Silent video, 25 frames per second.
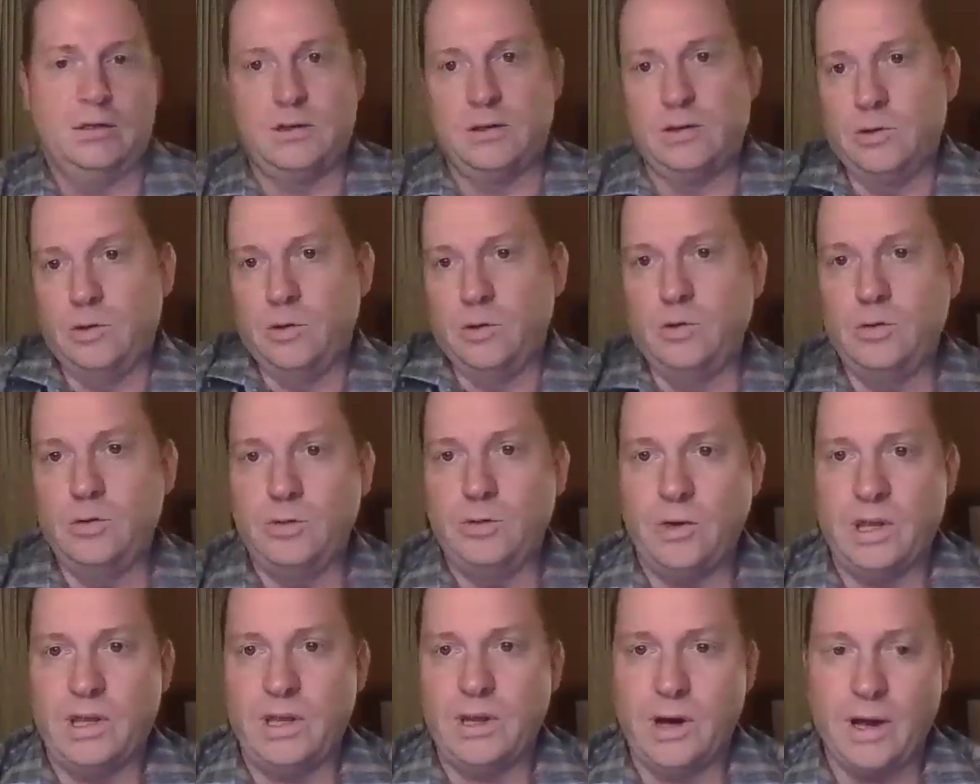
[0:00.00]
to
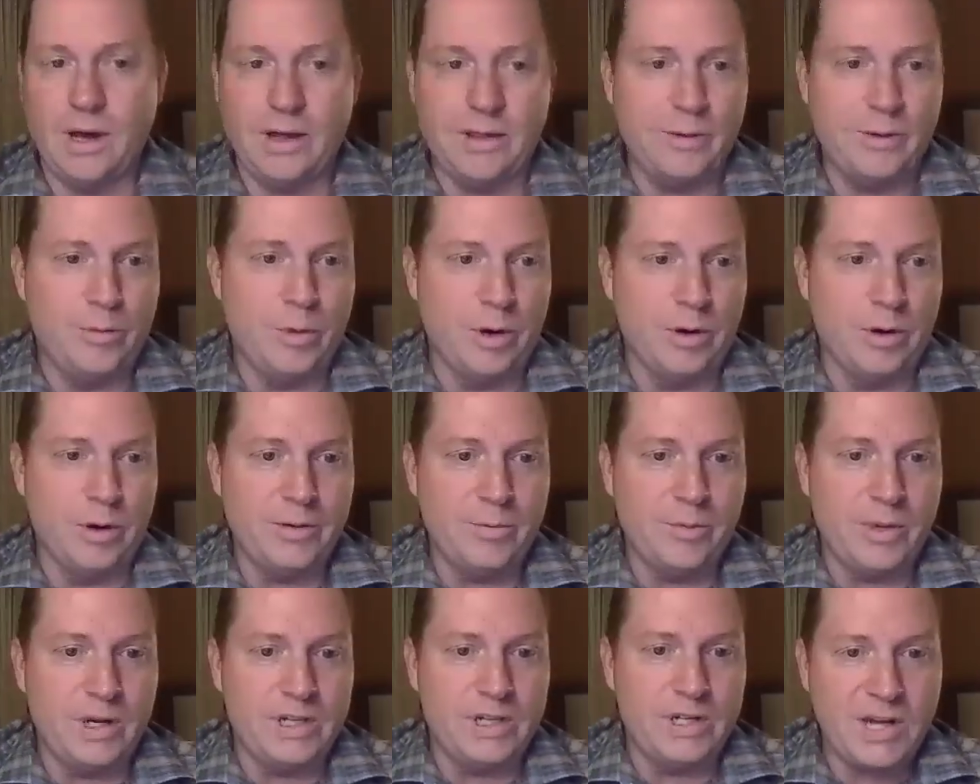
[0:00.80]
the
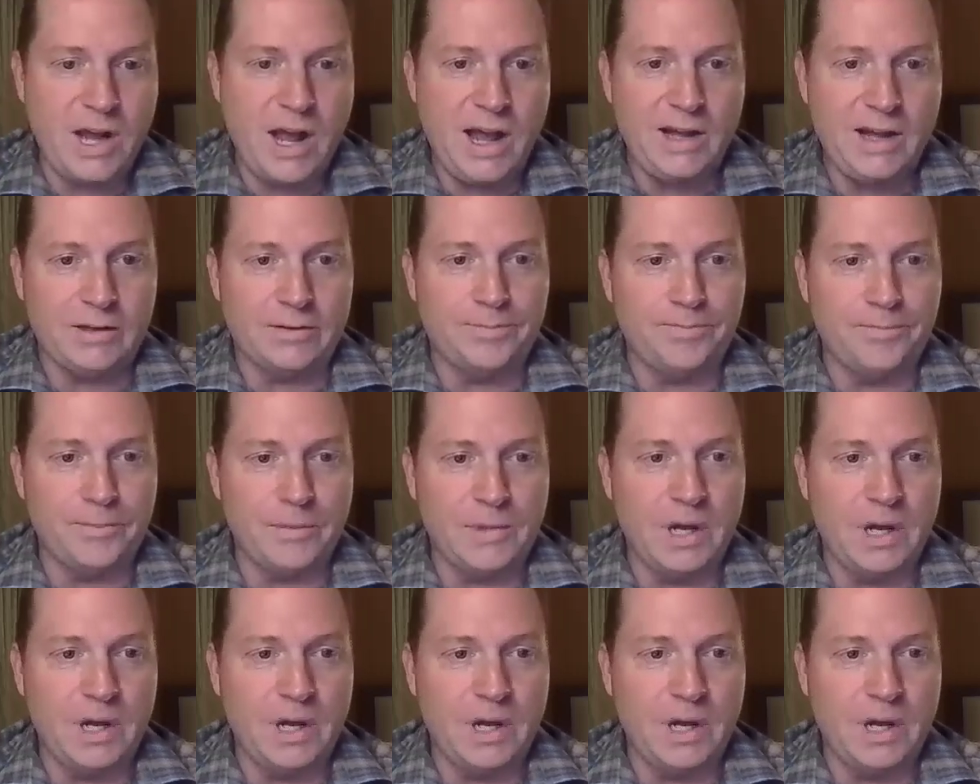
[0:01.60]
birth of my child.